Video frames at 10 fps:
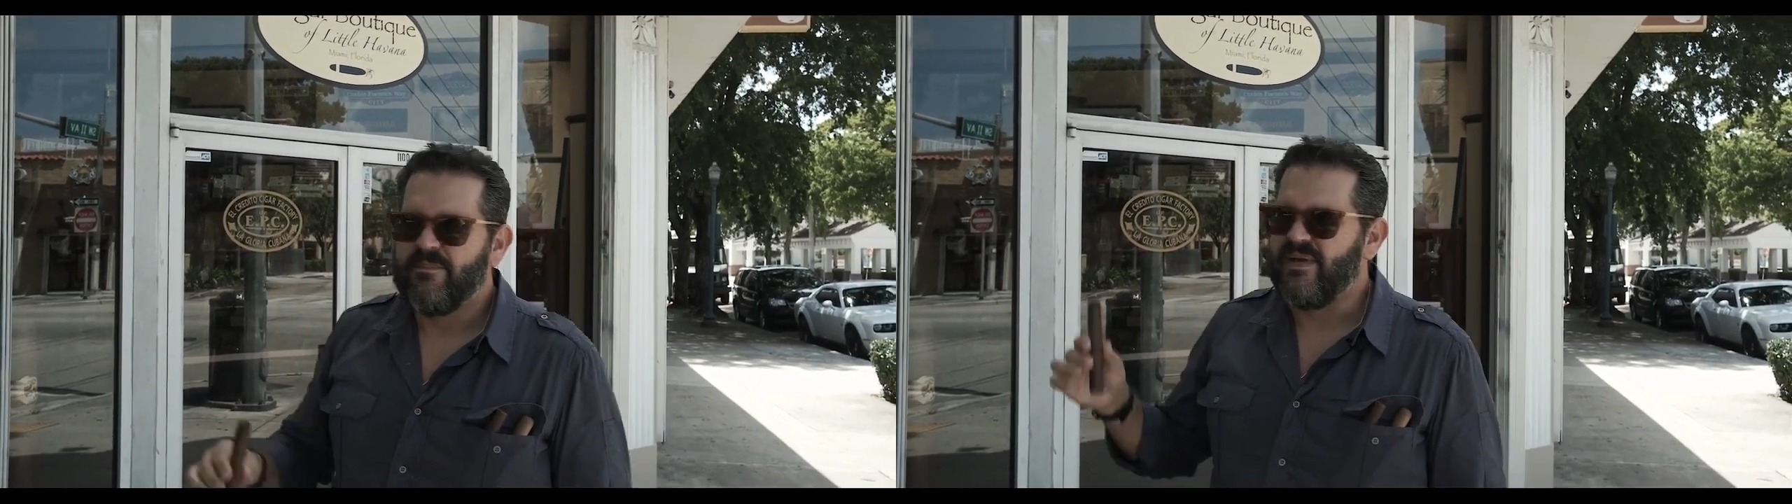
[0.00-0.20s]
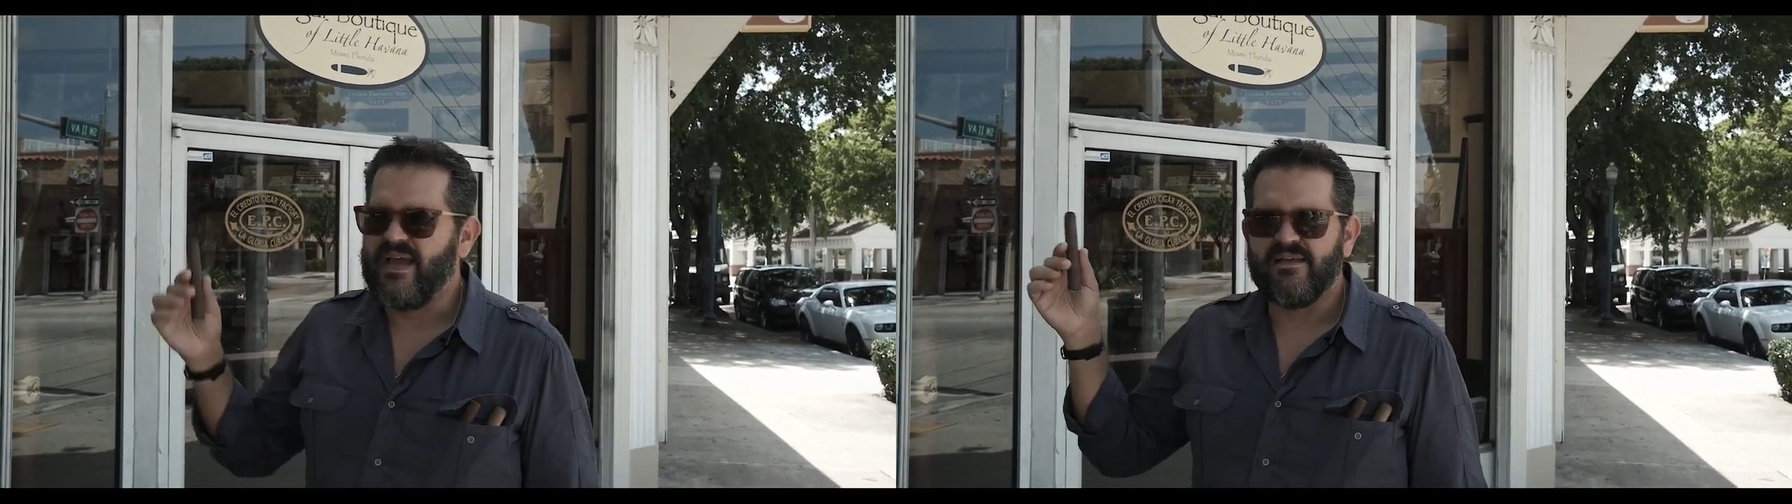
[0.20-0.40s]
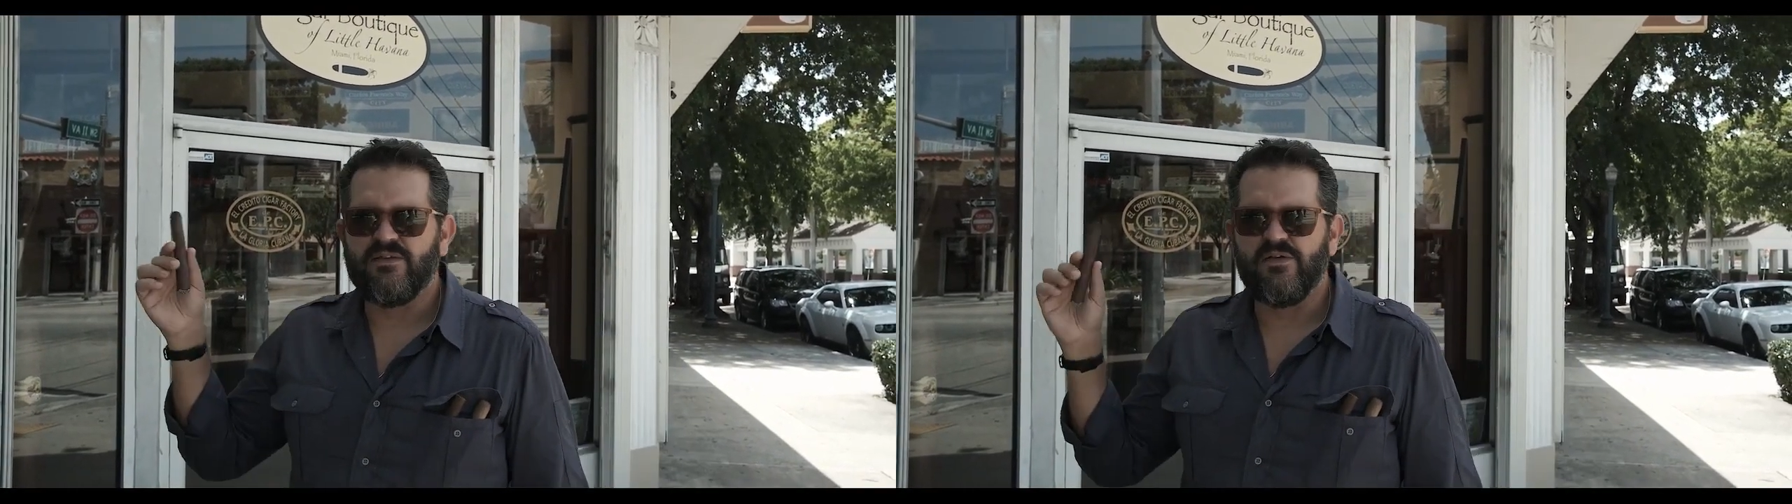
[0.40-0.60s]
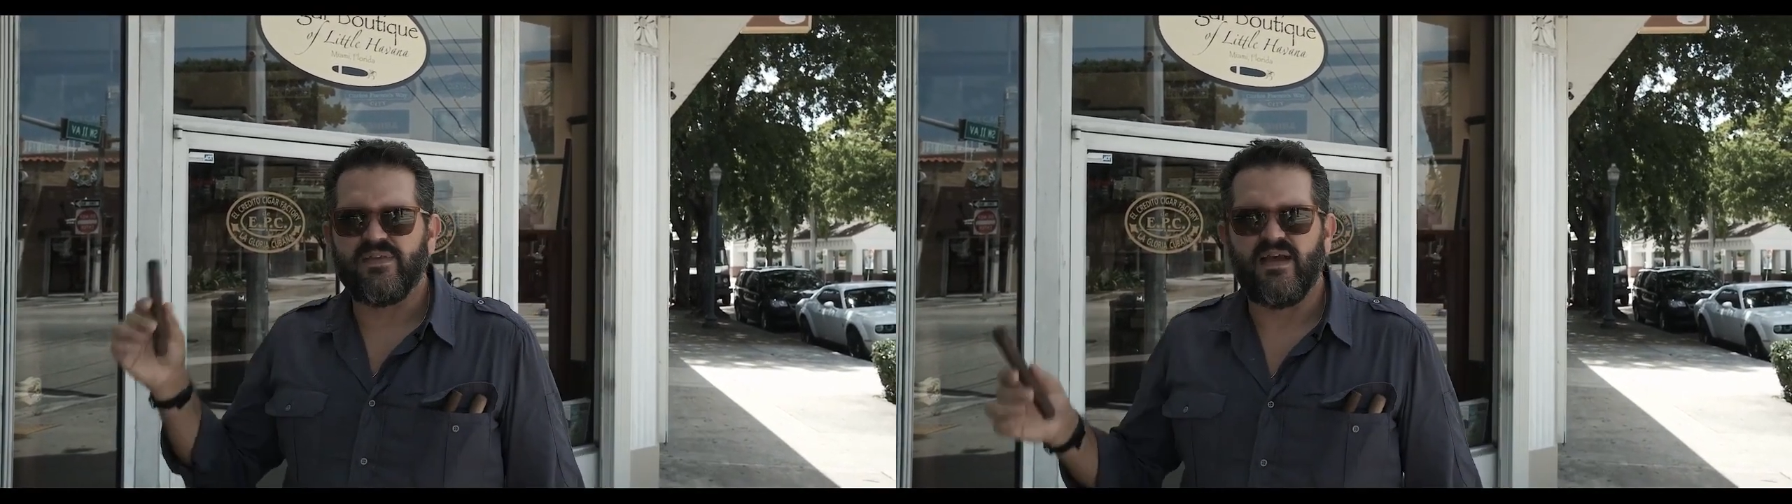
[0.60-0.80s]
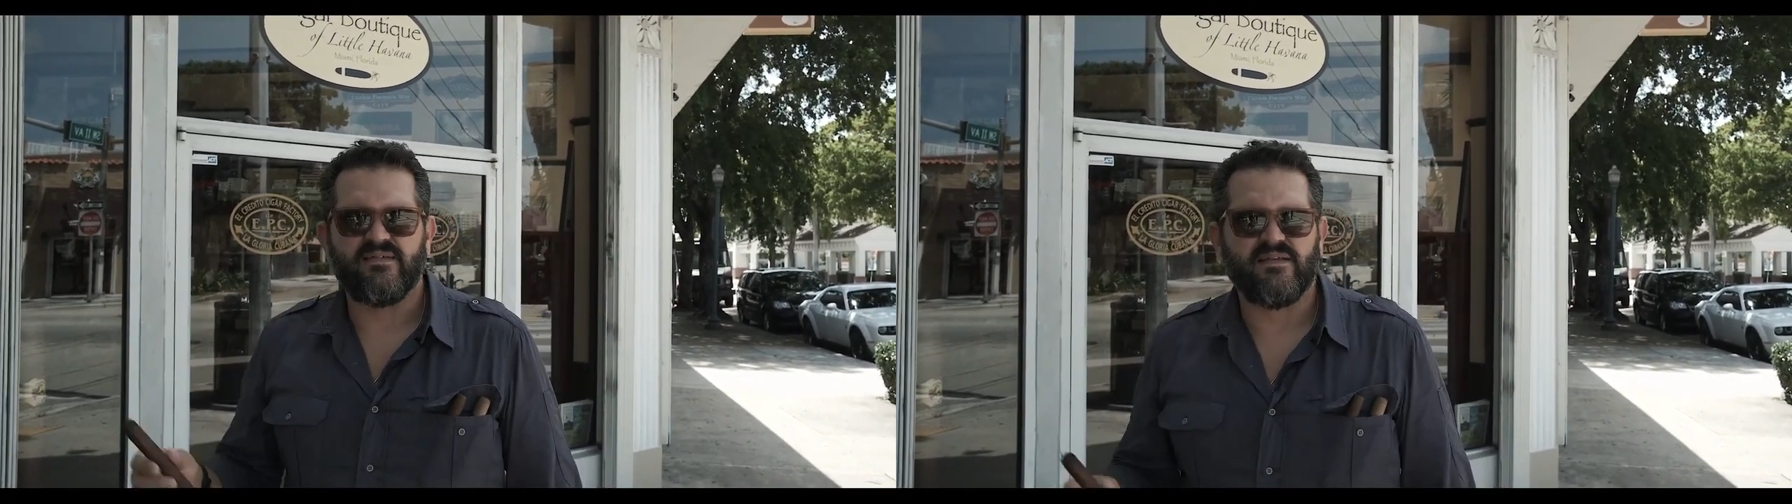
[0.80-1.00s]
Back in
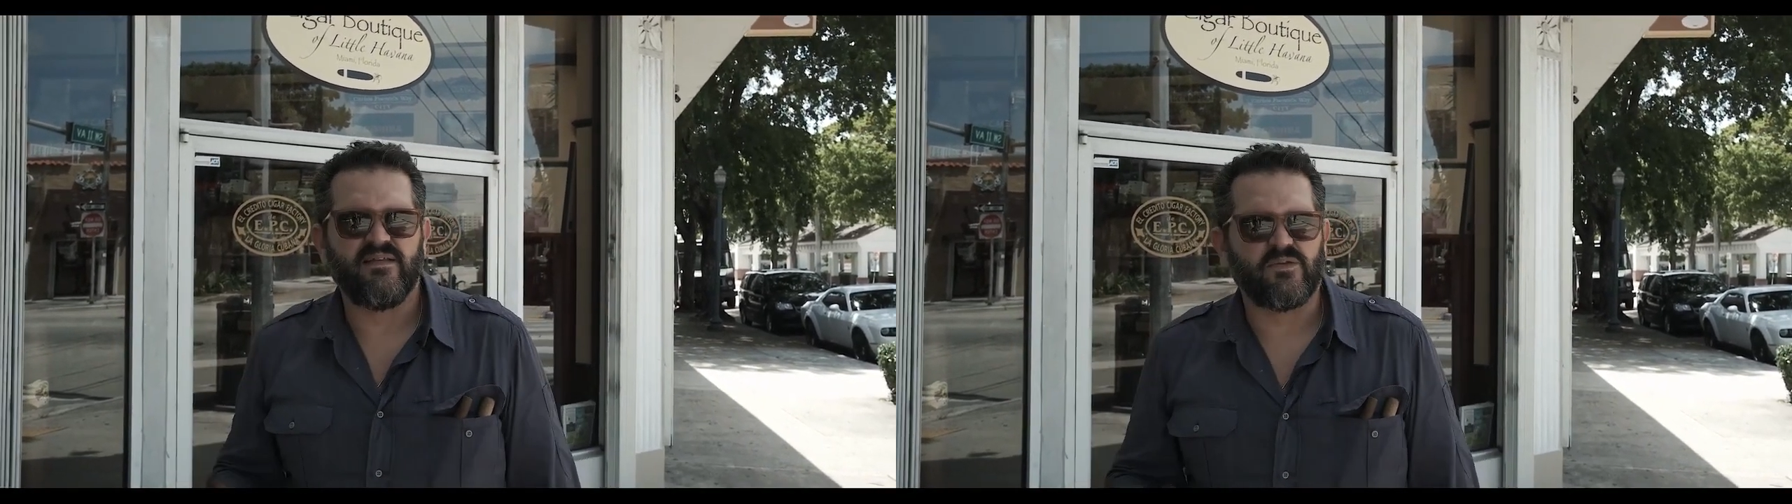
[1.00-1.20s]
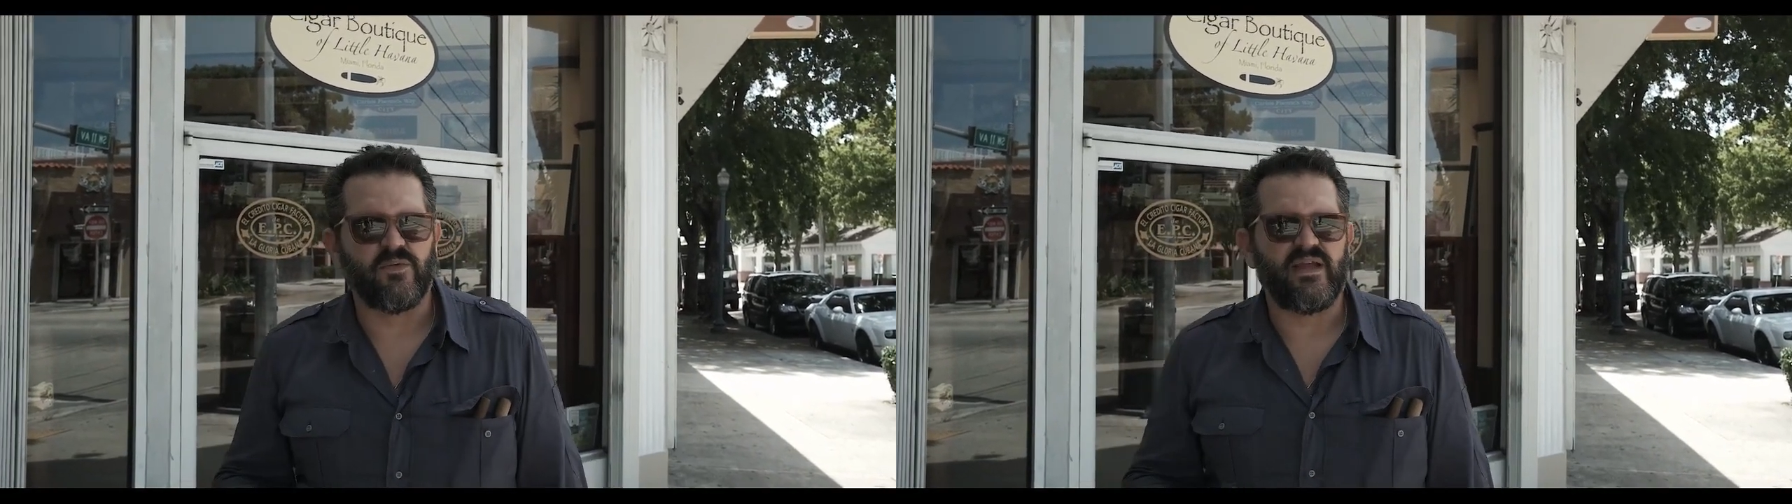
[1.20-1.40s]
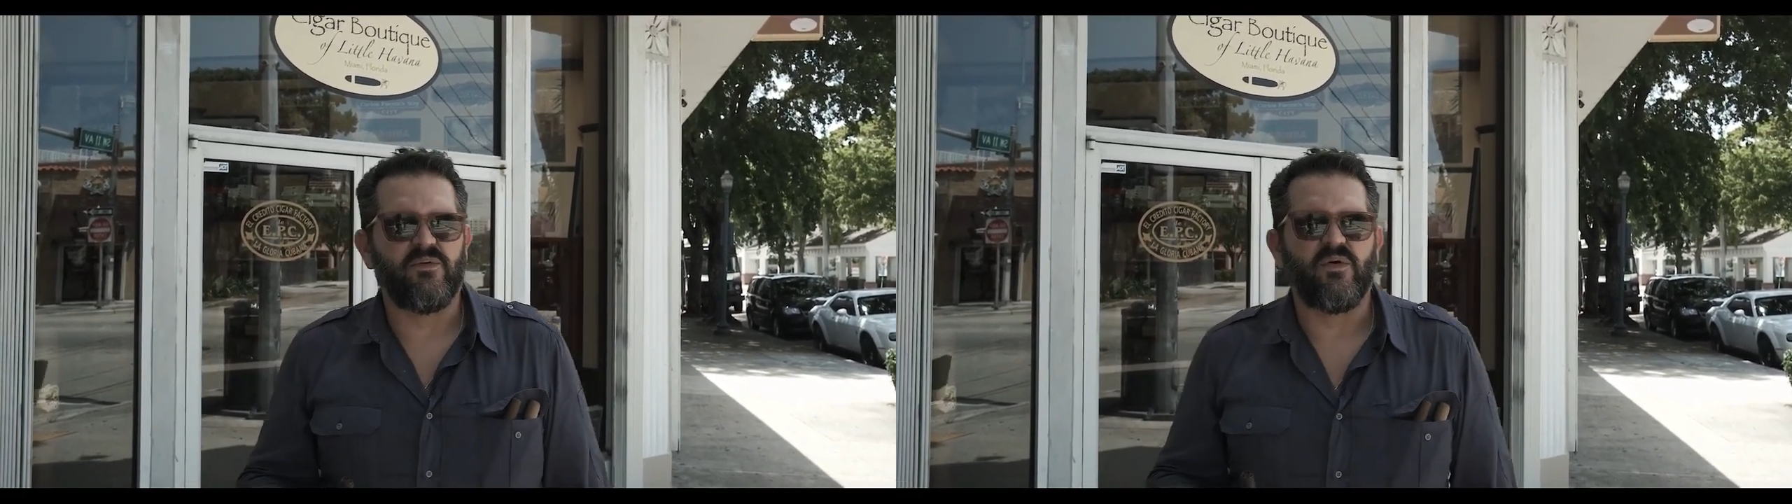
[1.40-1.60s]
2003